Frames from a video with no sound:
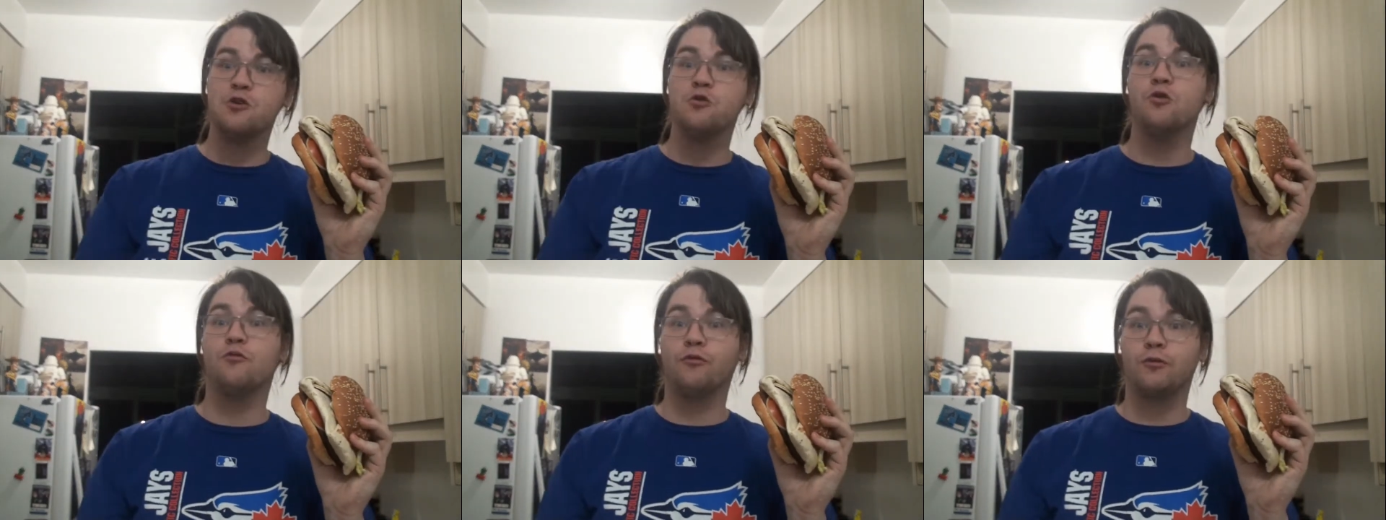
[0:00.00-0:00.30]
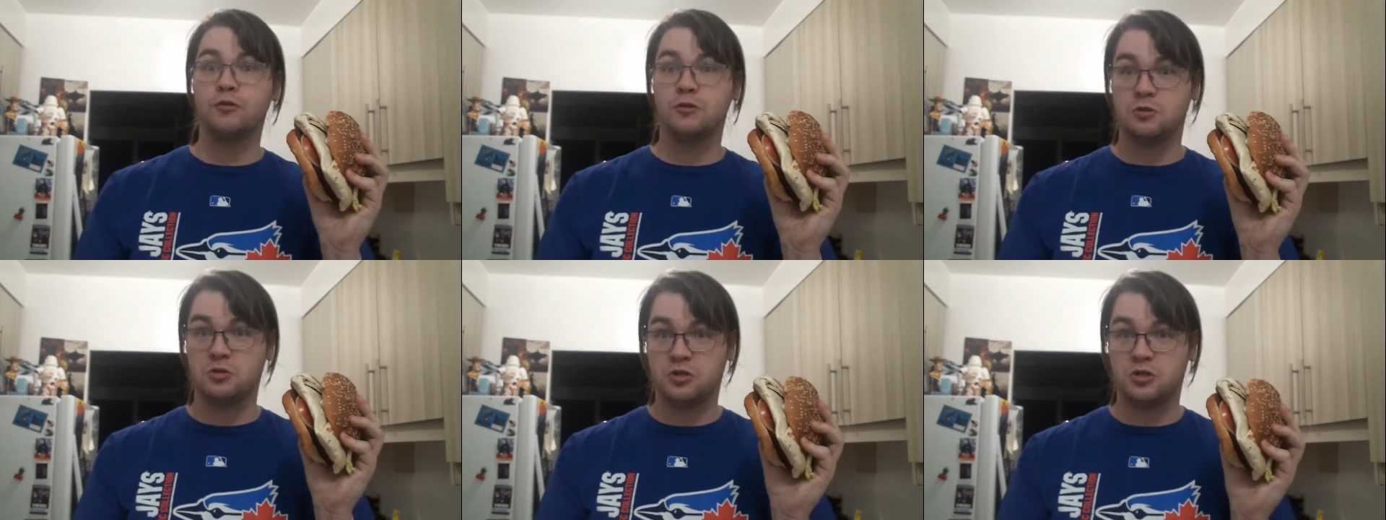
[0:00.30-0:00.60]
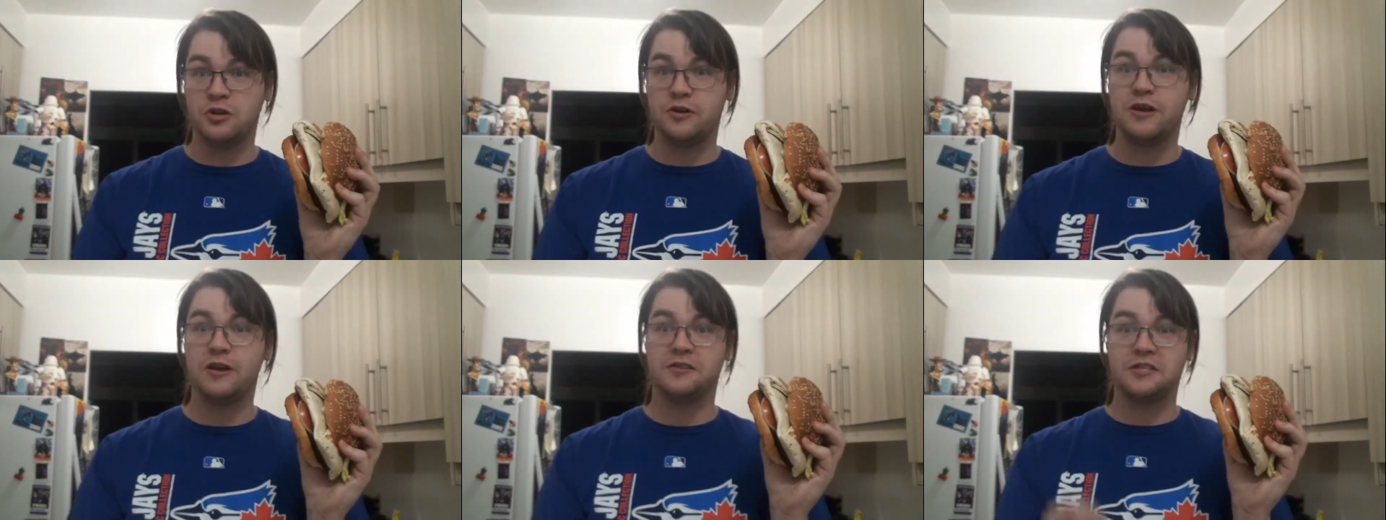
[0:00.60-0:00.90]
Universal
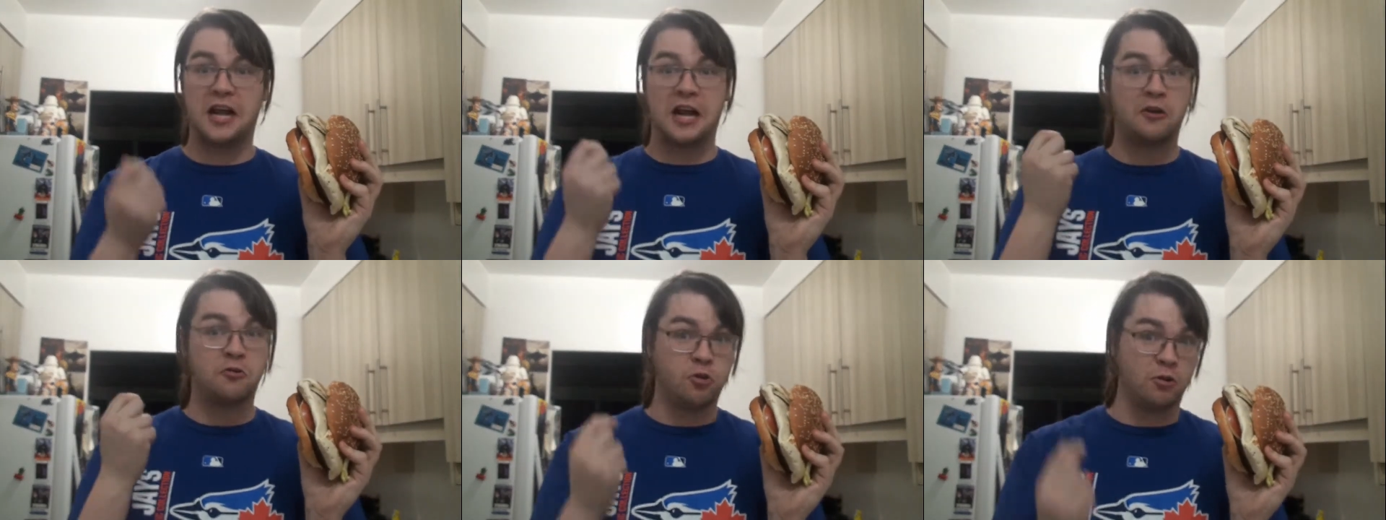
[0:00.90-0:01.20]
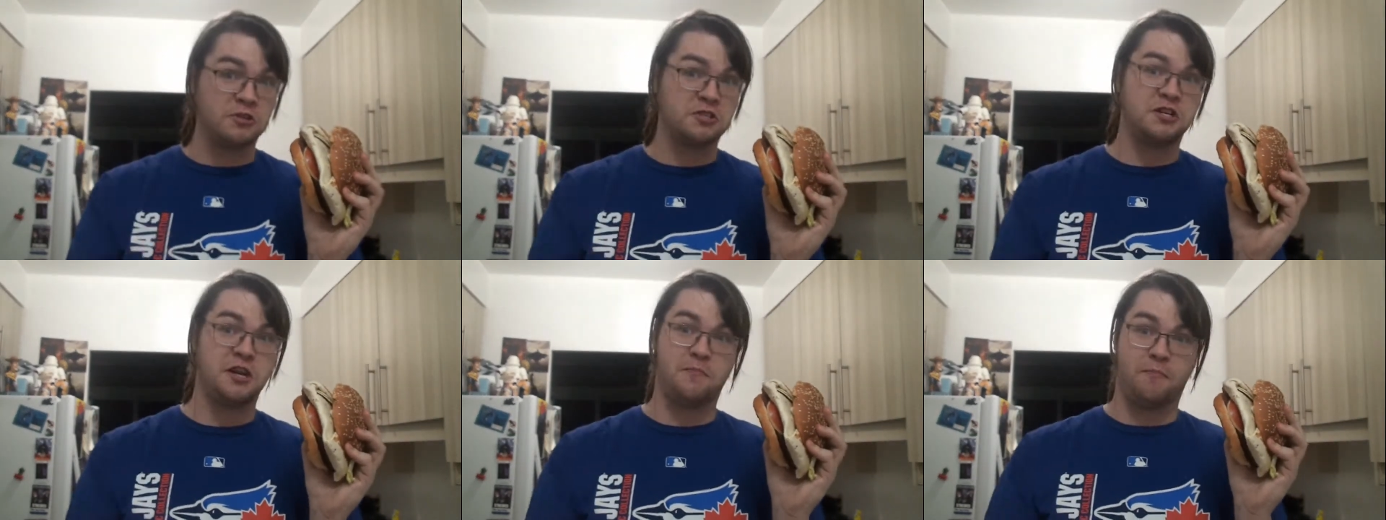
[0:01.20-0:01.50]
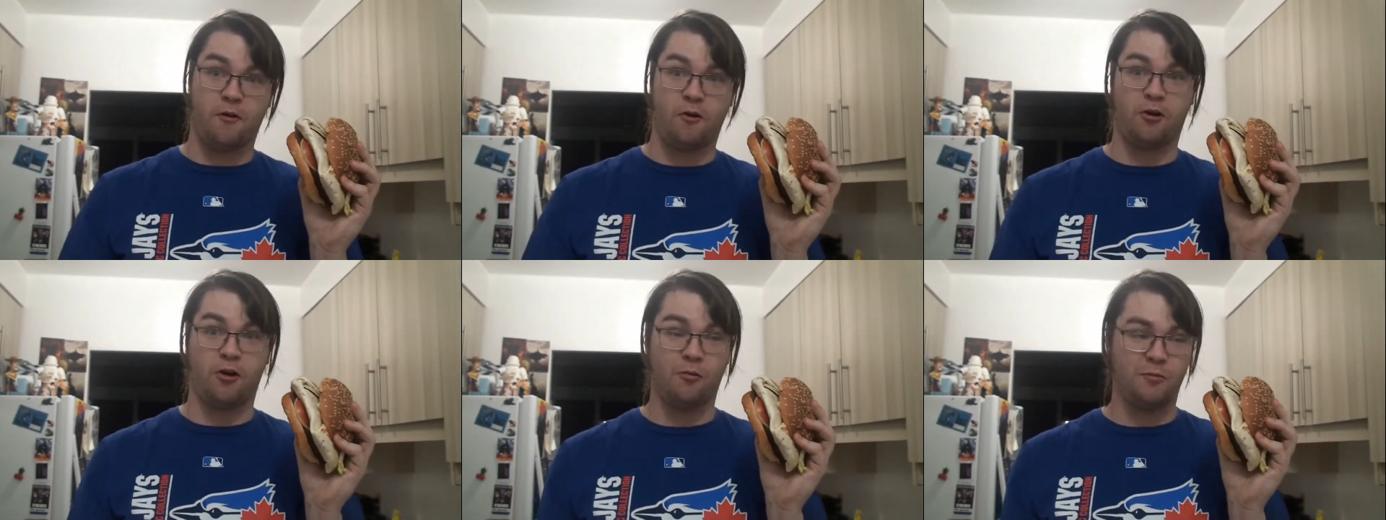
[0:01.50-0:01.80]
Studios at
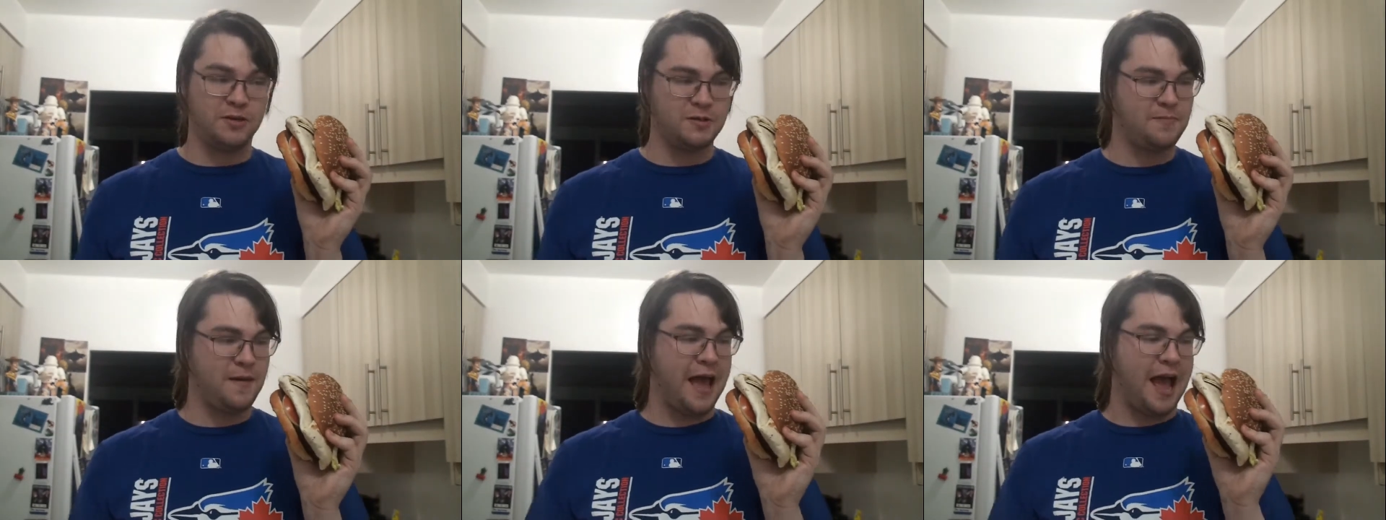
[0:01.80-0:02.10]
Krusty Burger was